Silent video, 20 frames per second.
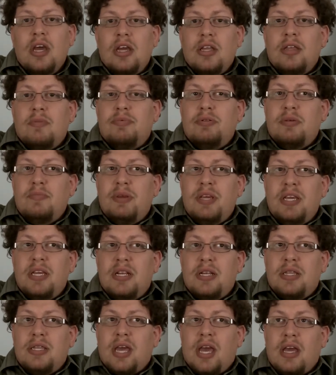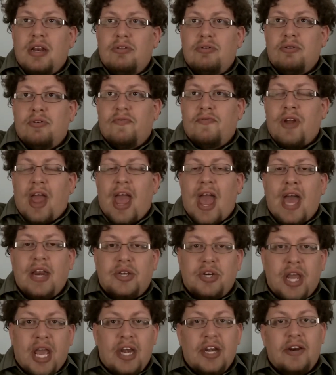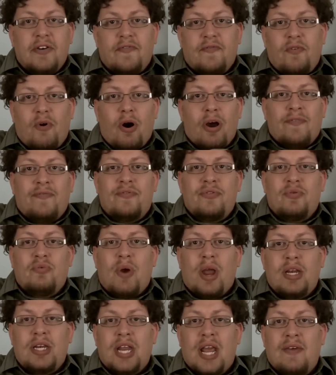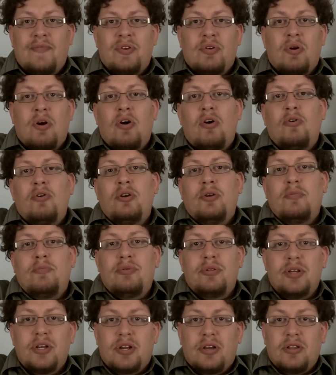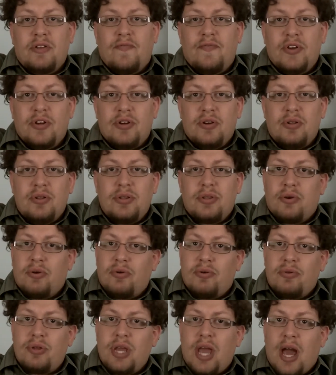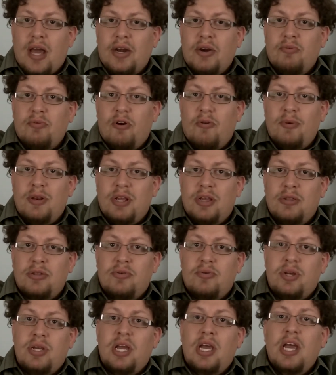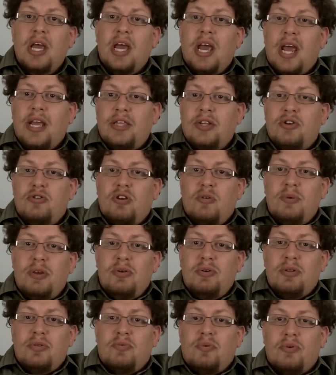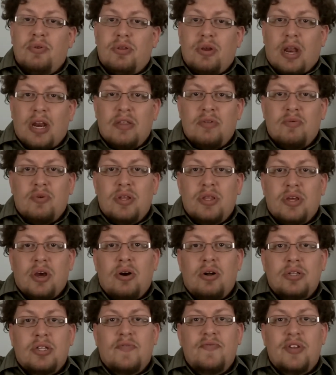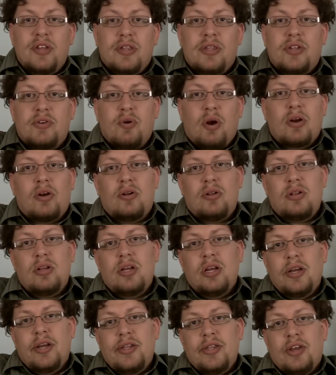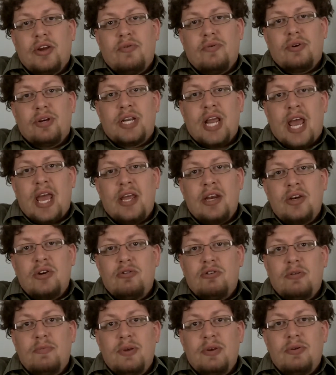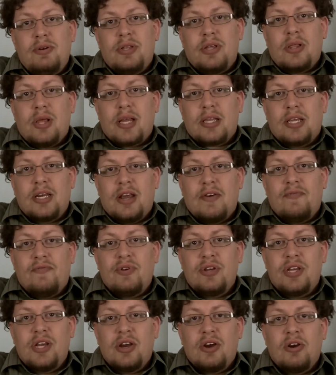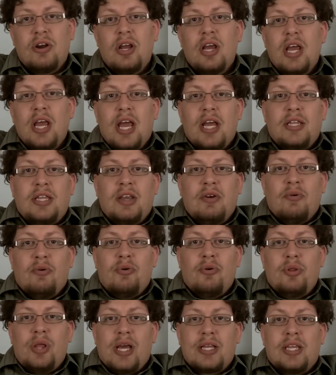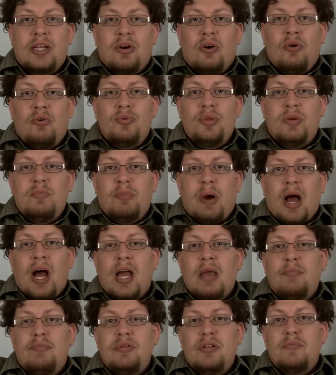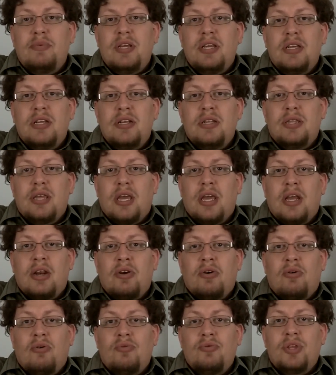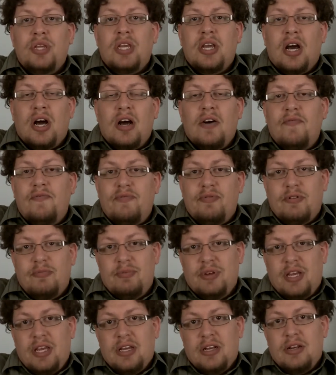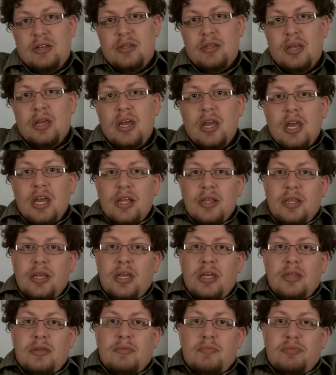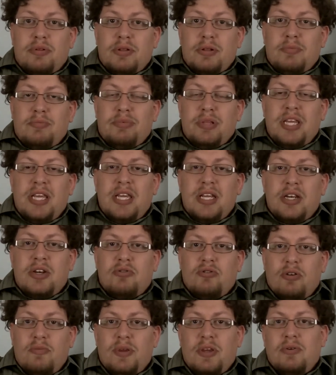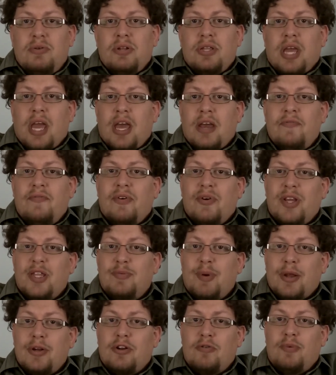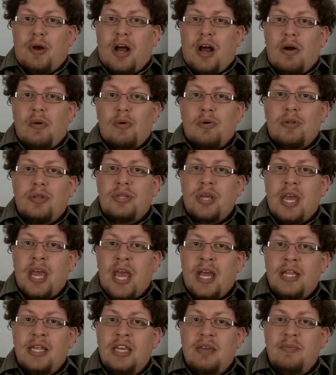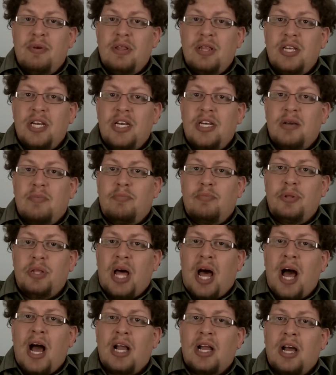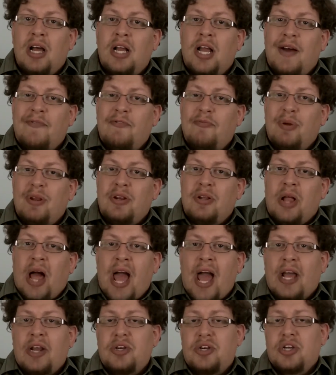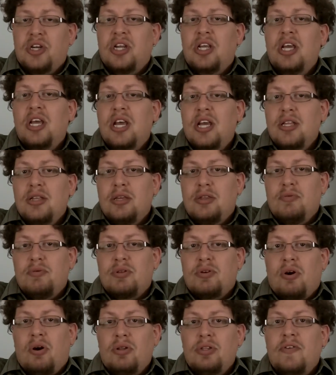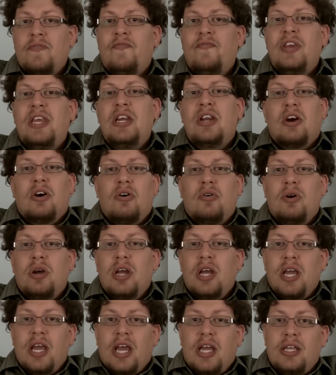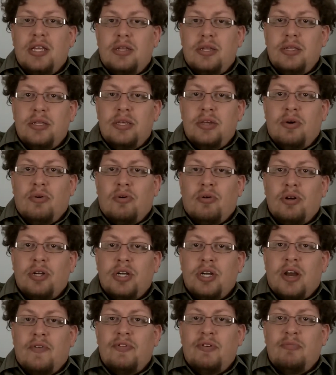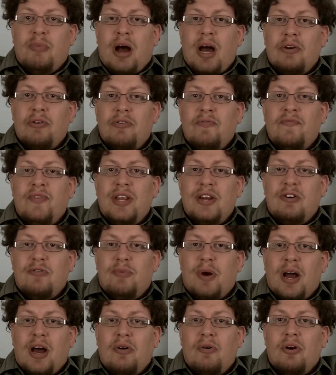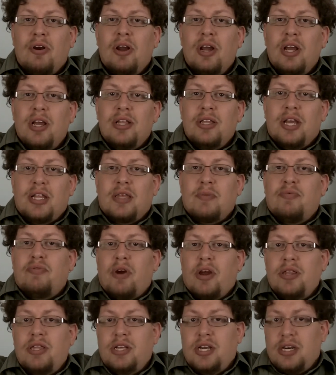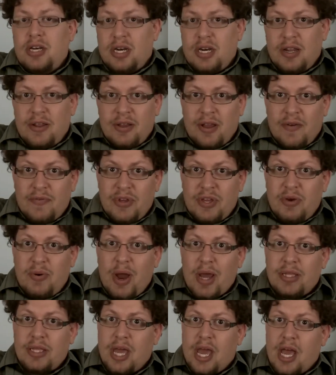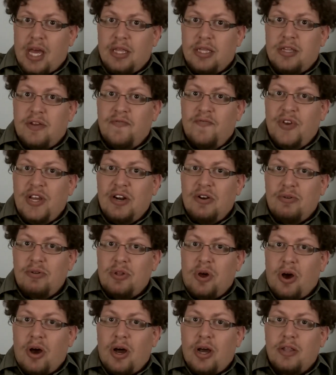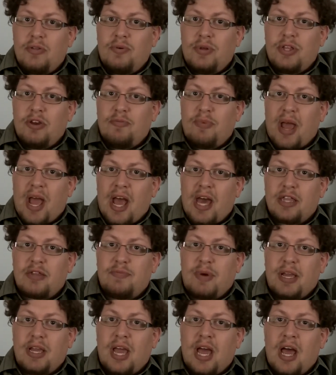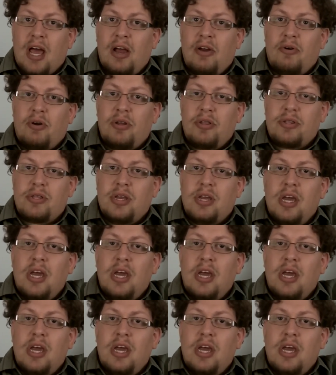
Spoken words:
The plebeians had sort of agitated and fought for the right to have their own political officials early on in Roman history, and the tribunes were kind of the result of this struggle. There were 10 tribunes elected every year, and they were elected only by plebeians and only of plebeians. These plebeian tribunes had very special powers. They had the ability to block a governmental action. This was called a veto, and this is the origin of the modern veto power that the president of the US has to veto laws when they're passed by Congress.